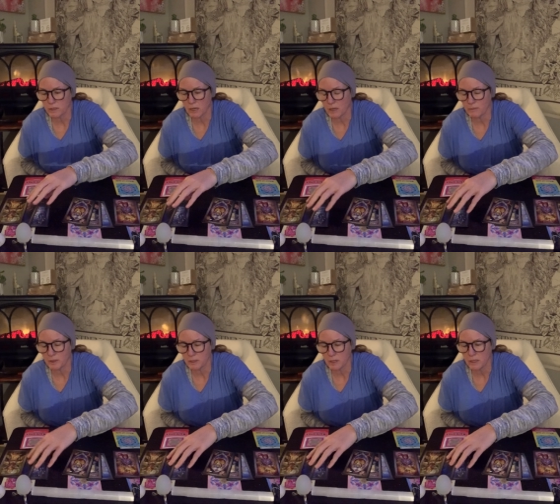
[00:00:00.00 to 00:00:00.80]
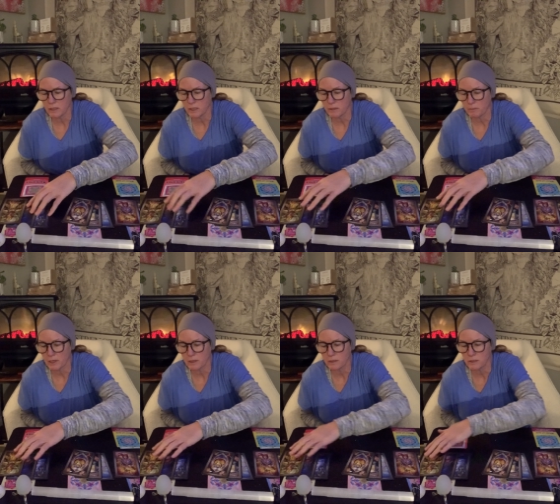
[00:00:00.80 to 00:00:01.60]
I mean, Knight of
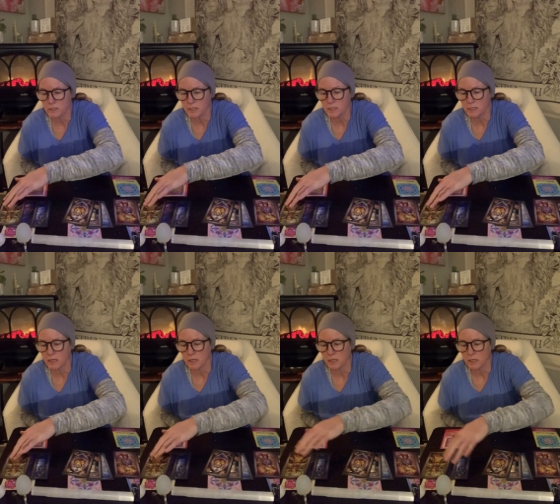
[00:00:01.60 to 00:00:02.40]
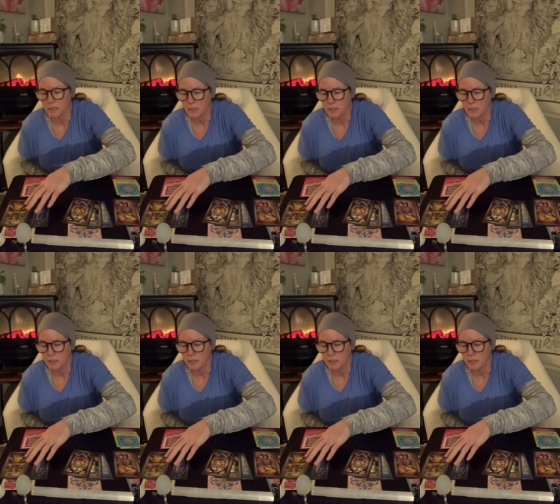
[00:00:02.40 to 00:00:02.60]
Pentacles is uh,